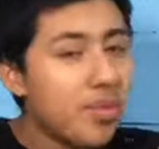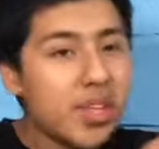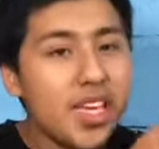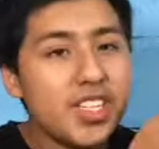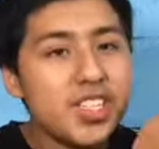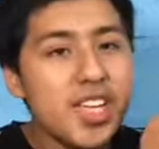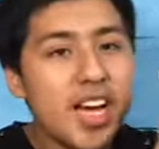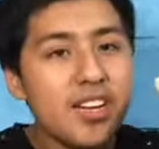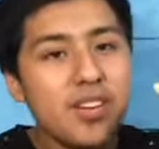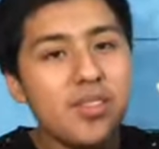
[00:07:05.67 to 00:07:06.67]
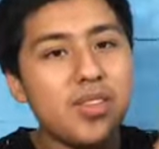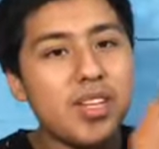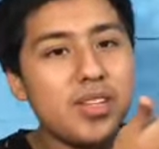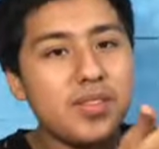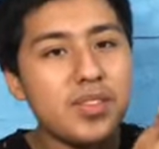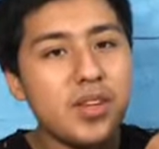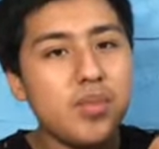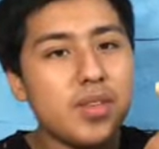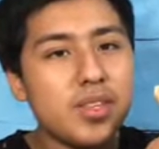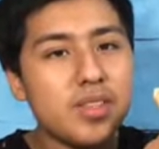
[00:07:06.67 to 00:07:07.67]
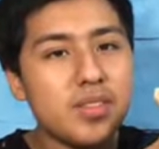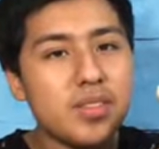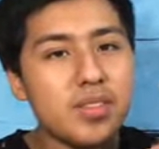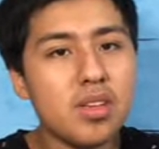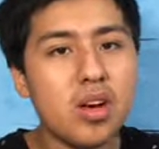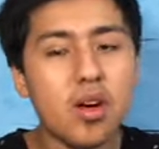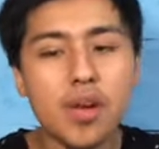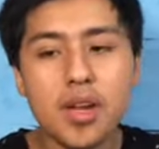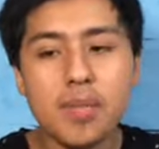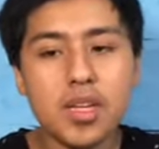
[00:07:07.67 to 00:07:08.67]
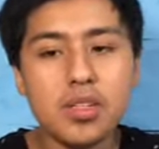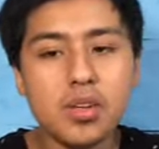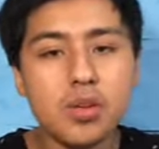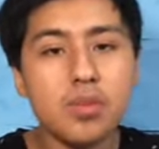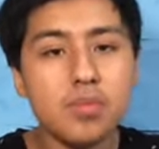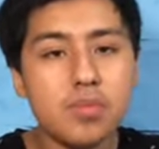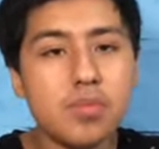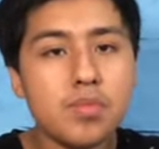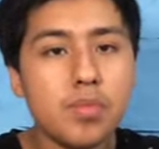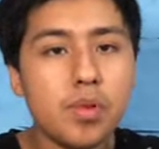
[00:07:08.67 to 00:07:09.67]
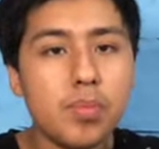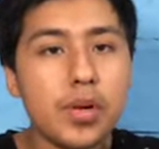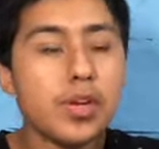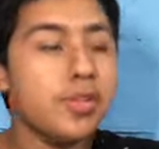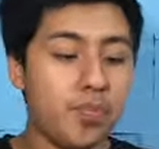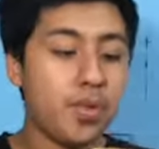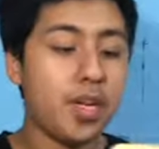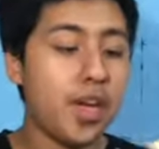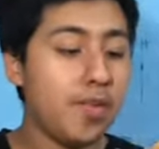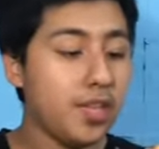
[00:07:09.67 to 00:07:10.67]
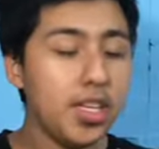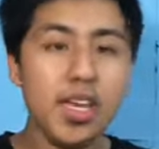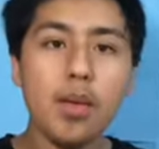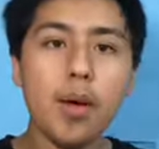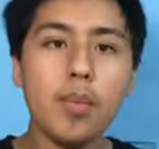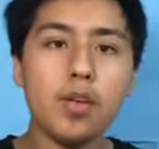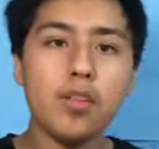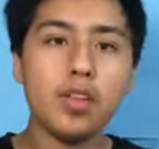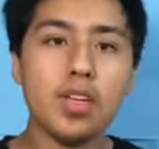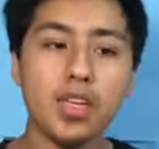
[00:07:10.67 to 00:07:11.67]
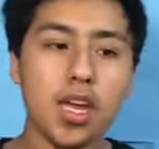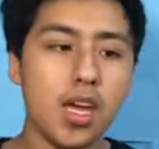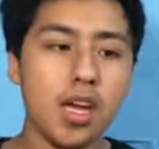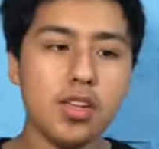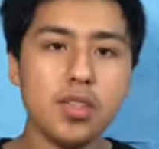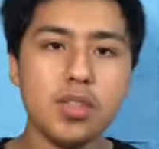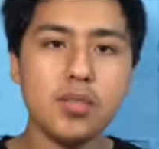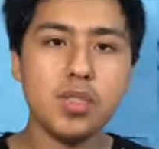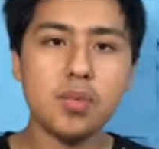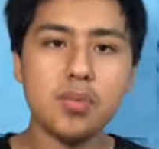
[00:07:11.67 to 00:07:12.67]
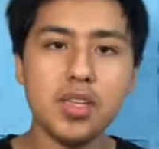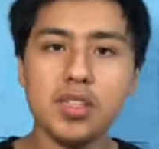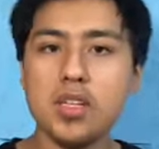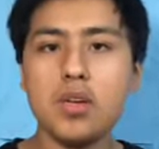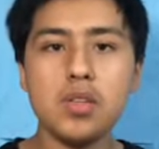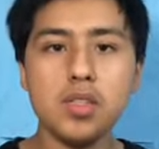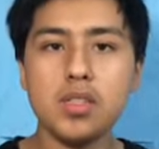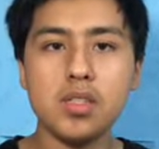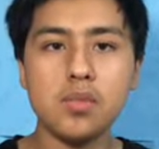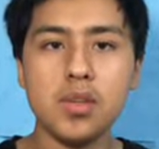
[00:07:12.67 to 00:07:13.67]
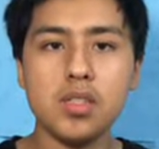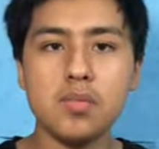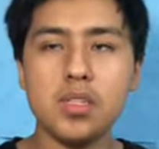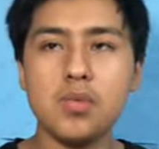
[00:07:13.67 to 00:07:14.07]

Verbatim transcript: But like just add another layer of dough because the already made dough will burn. But everything came out perfectly, and I honestly was impressed at how easy this recipe